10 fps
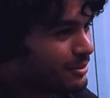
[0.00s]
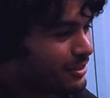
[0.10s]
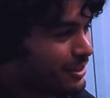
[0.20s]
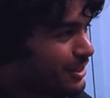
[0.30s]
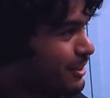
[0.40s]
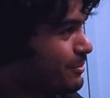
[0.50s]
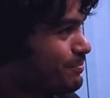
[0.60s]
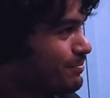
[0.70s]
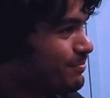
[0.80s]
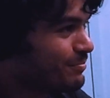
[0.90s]

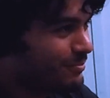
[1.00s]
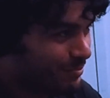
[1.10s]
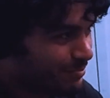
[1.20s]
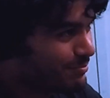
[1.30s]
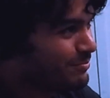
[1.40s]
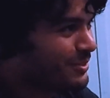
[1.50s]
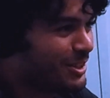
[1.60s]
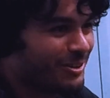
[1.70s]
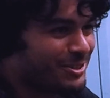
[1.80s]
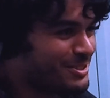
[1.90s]

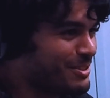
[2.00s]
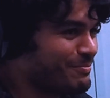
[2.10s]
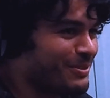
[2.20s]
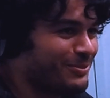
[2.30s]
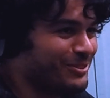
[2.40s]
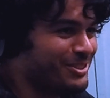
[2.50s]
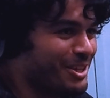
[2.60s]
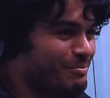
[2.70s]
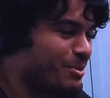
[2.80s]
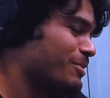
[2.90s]
already said my full
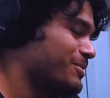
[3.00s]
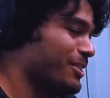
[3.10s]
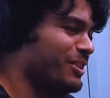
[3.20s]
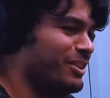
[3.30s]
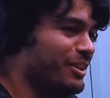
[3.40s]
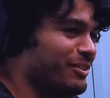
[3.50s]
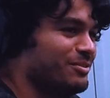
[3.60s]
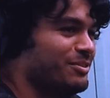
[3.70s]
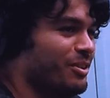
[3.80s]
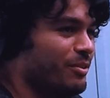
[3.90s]
name, but I'll say it again.
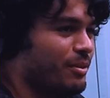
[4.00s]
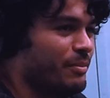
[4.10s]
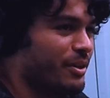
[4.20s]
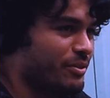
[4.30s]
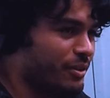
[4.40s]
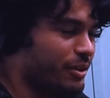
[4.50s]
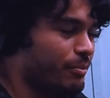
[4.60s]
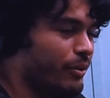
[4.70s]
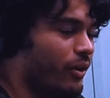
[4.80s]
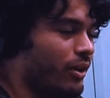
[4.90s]
You know, I'm Anthony
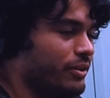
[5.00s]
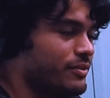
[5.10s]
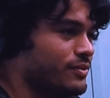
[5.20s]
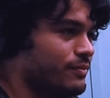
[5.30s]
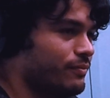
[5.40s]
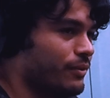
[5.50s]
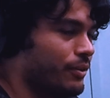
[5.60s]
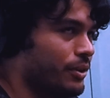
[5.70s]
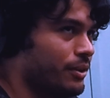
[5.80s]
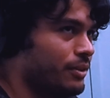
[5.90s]
Caban. It's
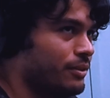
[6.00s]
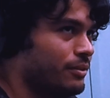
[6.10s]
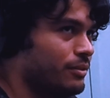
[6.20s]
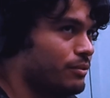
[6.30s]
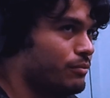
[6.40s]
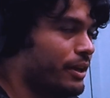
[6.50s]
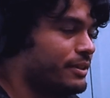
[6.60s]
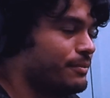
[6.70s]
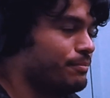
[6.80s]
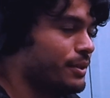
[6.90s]
very great
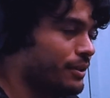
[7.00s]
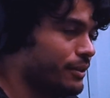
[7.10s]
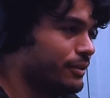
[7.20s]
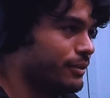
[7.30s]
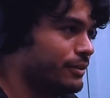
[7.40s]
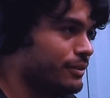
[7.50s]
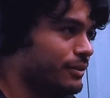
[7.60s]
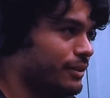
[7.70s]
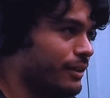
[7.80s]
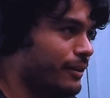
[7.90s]
to be here.
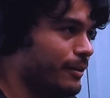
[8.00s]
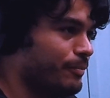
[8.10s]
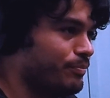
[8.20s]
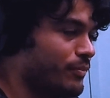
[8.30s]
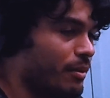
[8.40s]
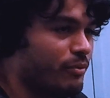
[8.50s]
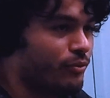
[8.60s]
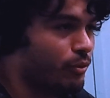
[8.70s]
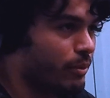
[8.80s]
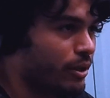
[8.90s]
I'm a
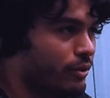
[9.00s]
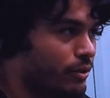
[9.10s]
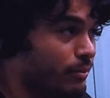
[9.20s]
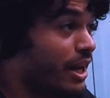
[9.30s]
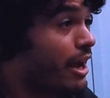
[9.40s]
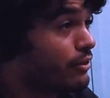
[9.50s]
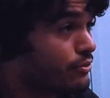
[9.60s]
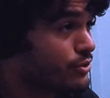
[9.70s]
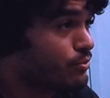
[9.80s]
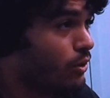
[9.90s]
filmmaker. I'm an actor
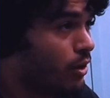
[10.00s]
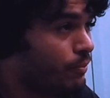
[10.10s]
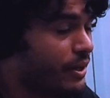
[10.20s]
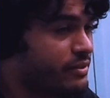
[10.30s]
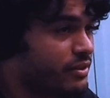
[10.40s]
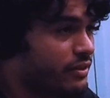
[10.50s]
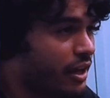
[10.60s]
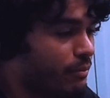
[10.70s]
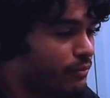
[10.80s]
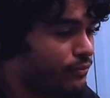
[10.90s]
as well, based in
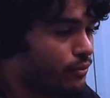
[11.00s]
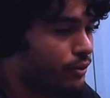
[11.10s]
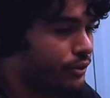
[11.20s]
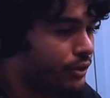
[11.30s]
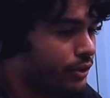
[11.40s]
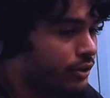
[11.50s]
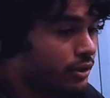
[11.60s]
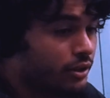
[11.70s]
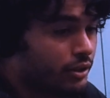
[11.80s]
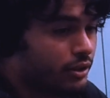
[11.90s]
Tampa, Florida.
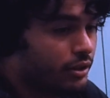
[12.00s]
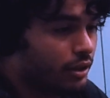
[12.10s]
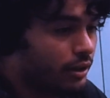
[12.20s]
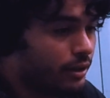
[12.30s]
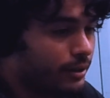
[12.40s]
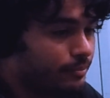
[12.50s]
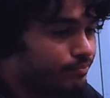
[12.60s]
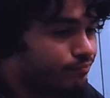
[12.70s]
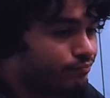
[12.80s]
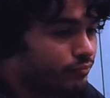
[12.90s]
I'm
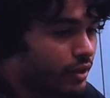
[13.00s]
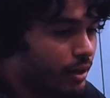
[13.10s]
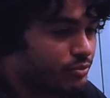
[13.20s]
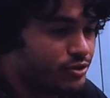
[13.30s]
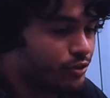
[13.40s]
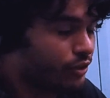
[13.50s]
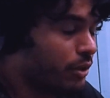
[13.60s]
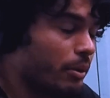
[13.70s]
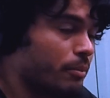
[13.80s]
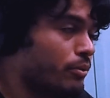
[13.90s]
just looking to
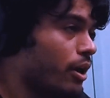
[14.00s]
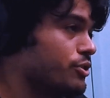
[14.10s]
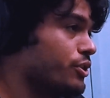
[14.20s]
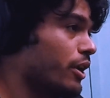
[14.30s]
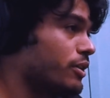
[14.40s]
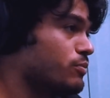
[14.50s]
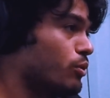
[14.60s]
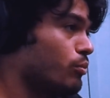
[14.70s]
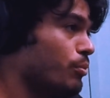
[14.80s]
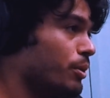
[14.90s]
make projects,
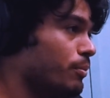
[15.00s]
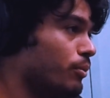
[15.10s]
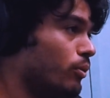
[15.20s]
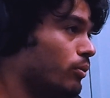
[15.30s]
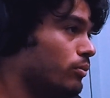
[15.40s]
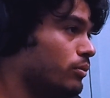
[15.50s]
work with people.